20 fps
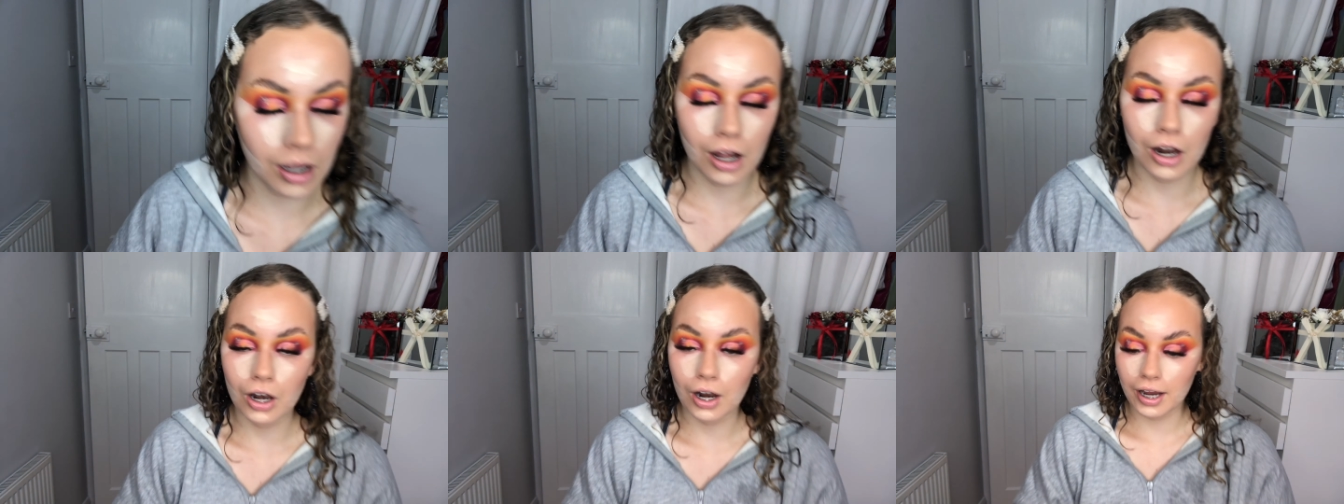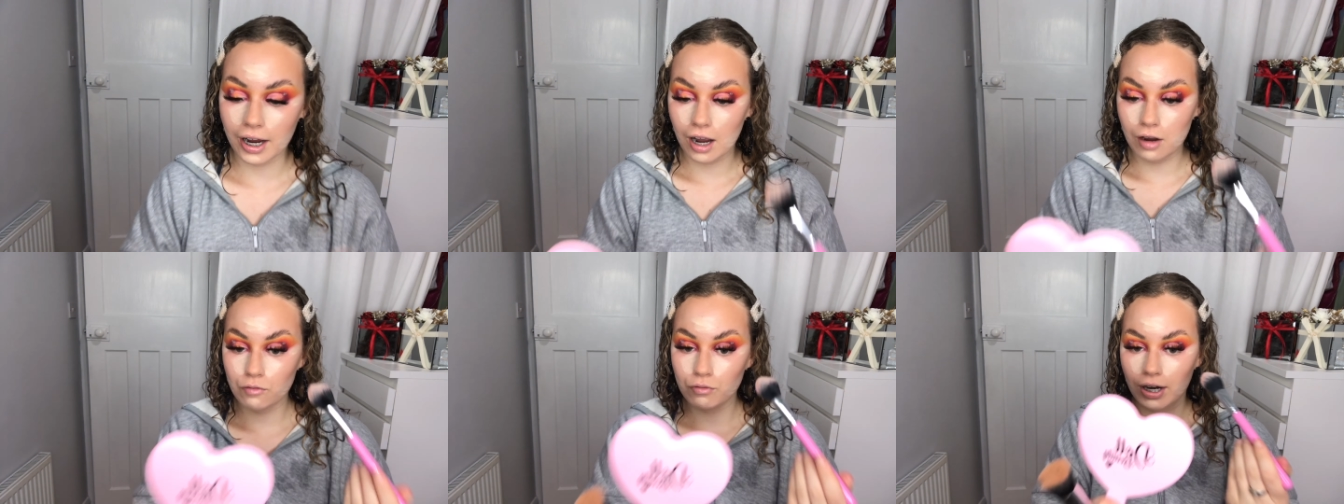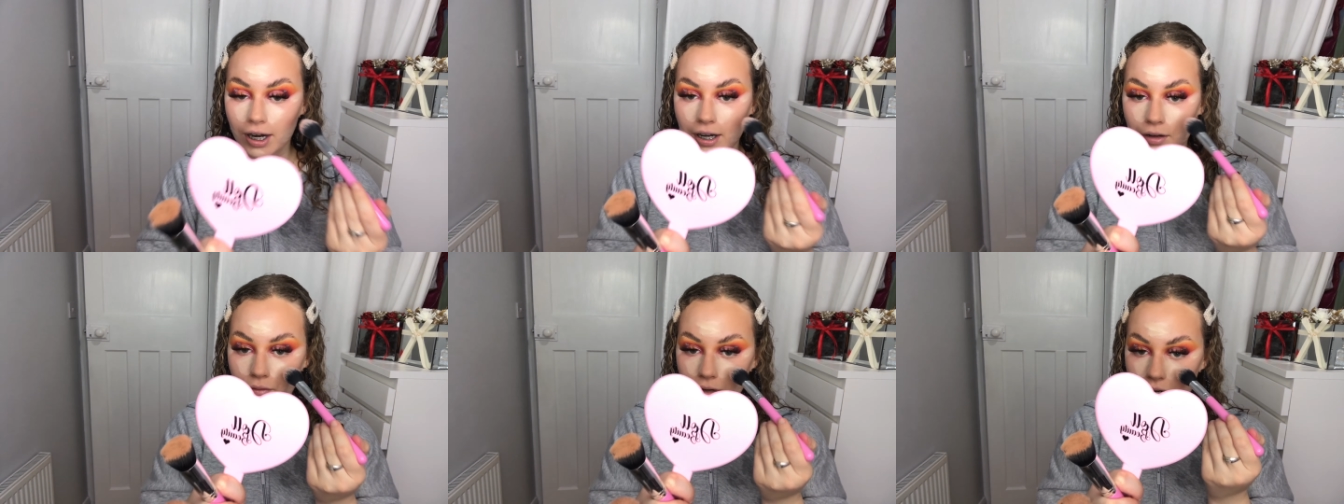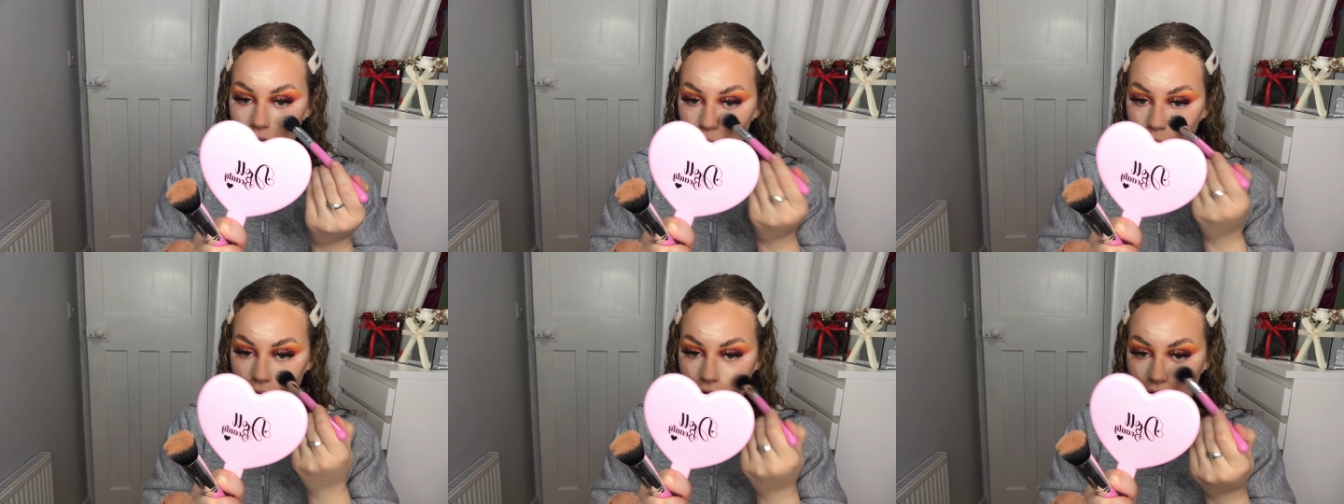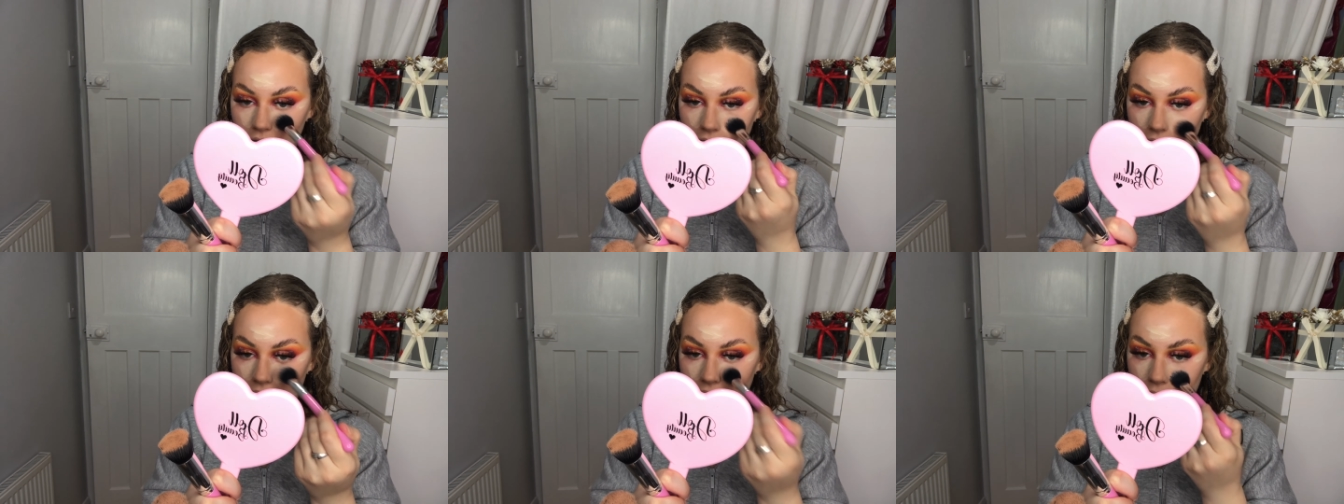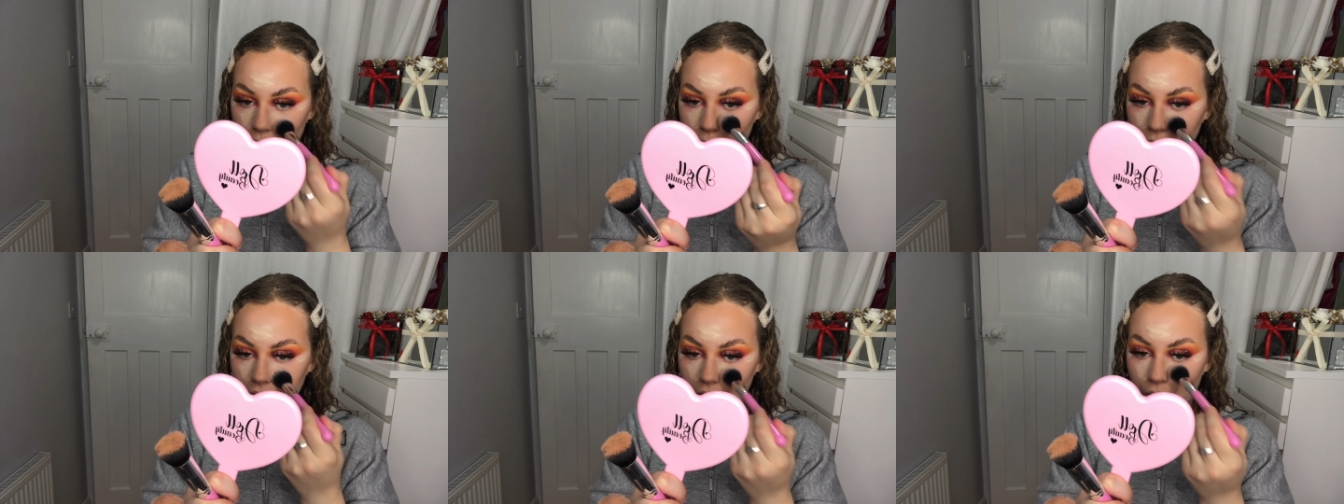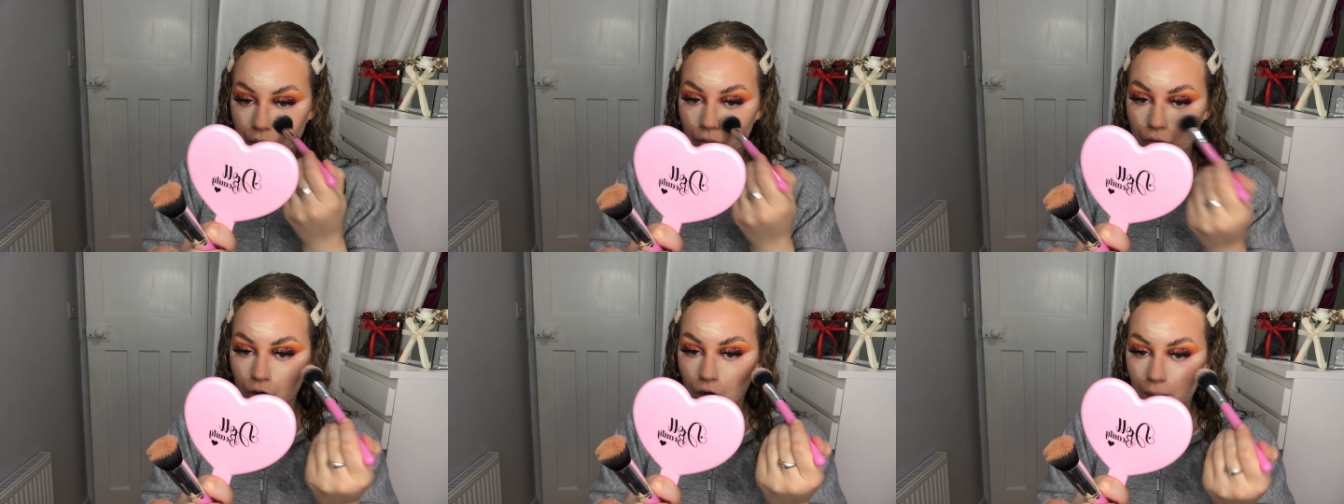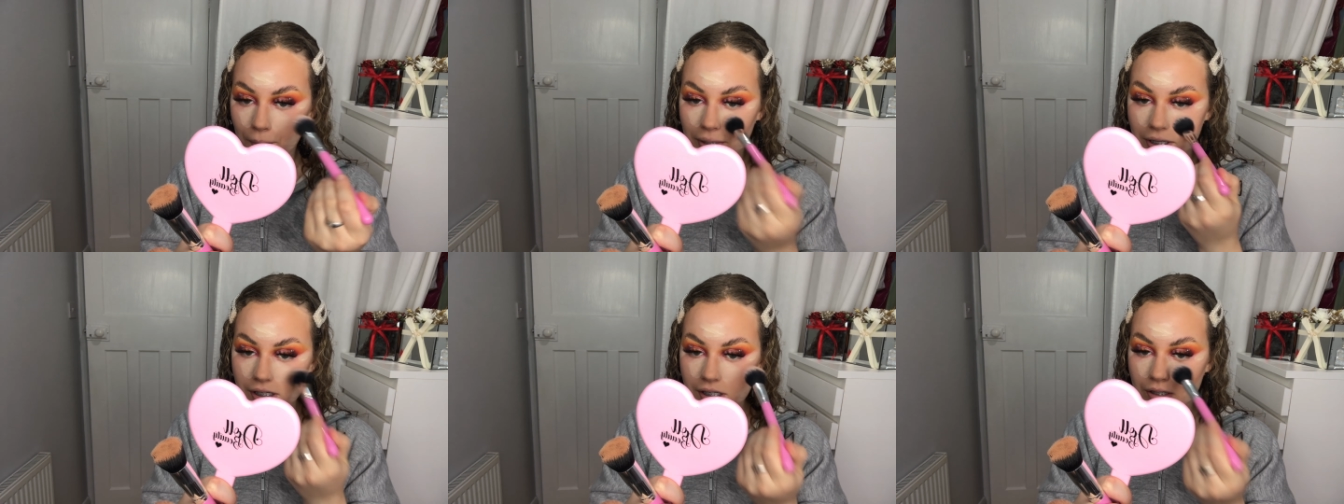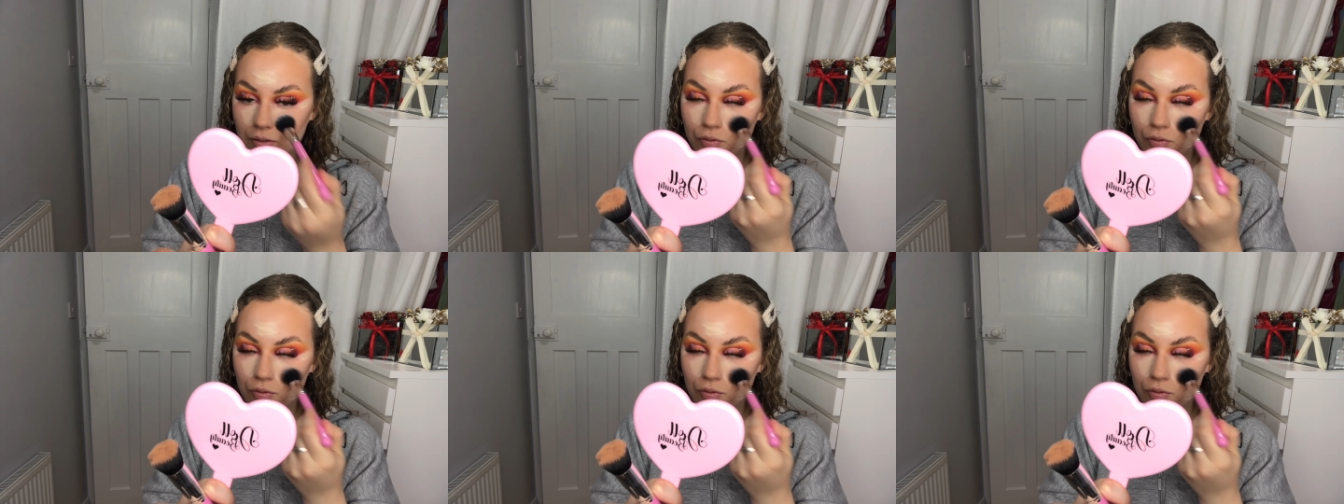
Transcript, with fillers: Like I really really would like let me know in the comments